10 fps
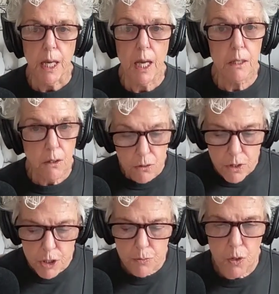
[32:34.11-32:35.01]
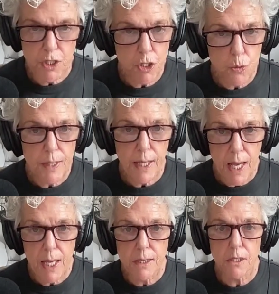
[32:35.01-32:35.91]
and learn as much as we
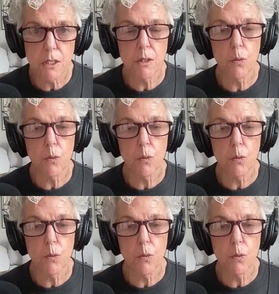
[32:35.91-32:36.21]
can so that